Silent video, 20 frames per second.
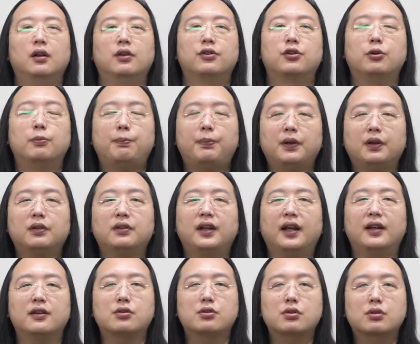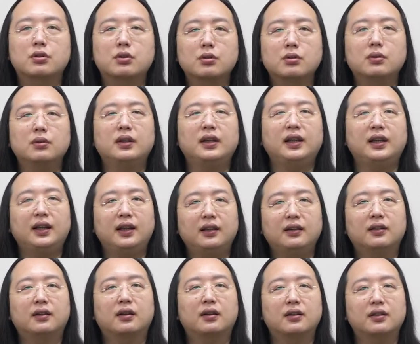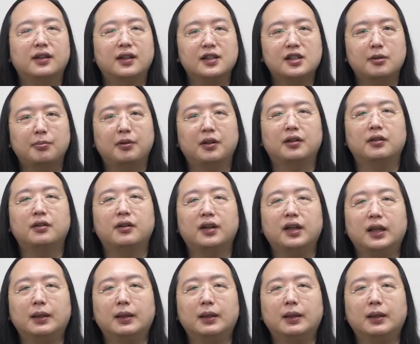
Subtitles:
to build a truly interdisciplinary